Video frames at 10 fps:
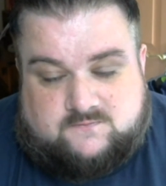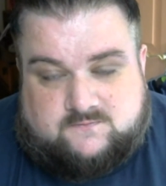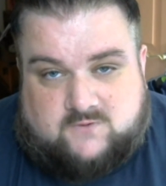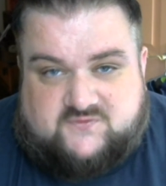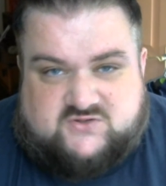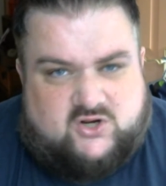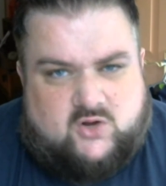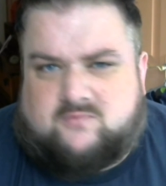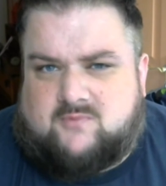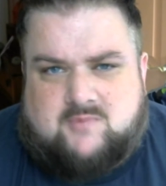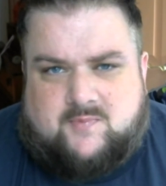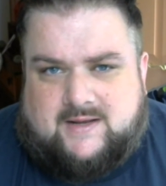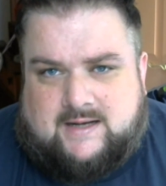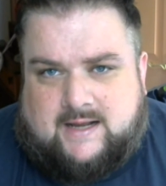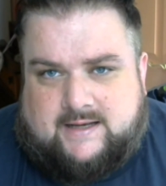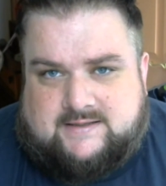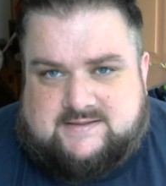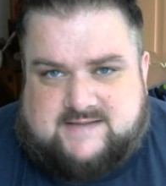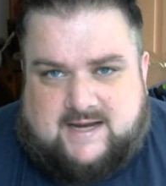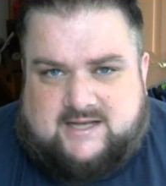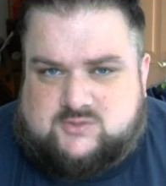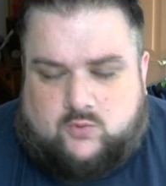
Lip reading: Obviously I know I'm a bit late in saying this.